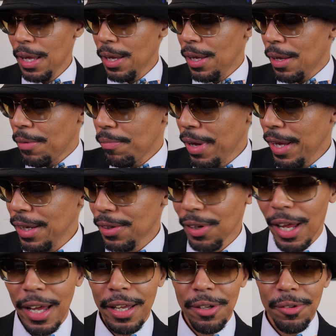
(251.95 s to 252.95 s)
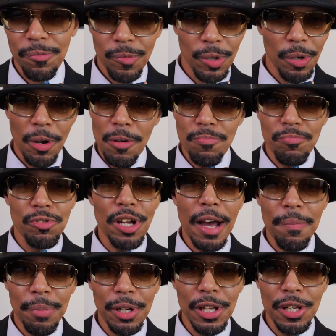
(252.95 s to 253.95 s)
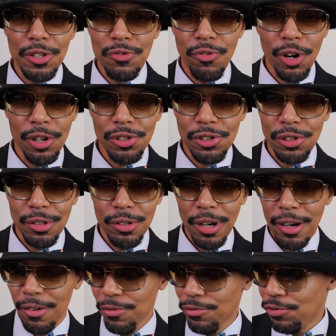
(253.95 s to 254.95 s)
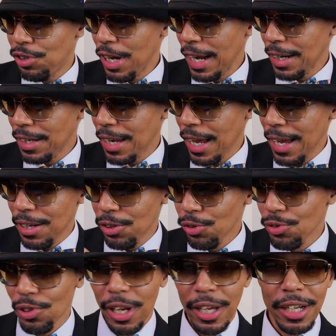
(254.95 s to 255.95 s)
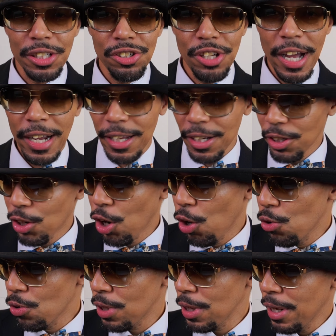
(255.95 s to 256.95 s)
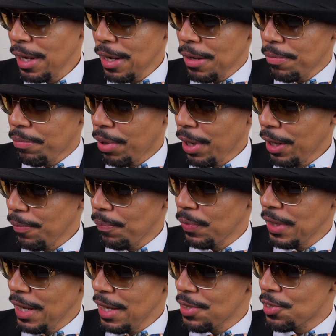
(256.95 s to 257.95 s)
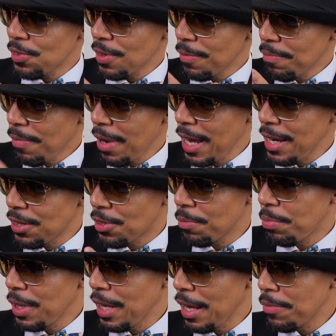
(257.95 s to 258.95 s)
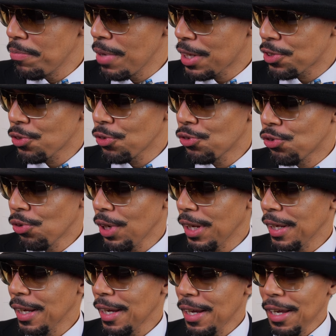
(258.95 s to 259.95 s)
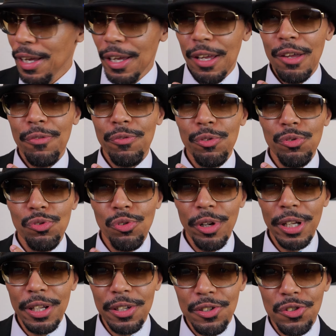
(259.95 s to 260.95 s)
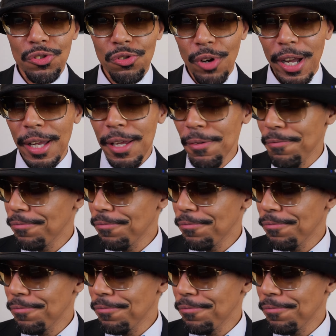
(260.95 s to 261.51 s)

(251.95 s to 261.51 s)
Make like a Japanese version of Jack Daniels, like a Jack and Coke, but it's made to be a mixer drink. If you drink it straight,